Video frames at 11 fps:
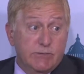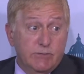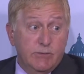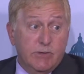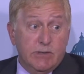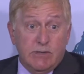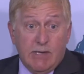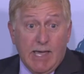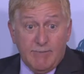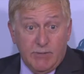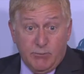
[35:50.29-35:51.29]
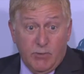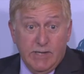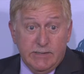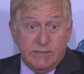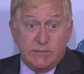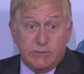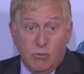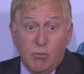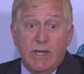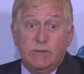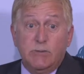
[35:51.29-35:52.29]
You can have it appraised. There's a
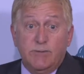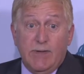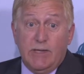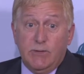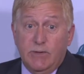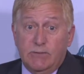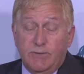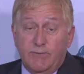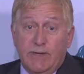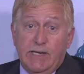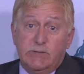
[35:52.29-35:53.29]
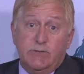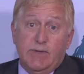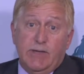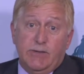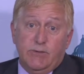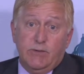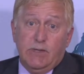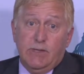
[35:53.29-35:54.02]
way to evaluate the financial value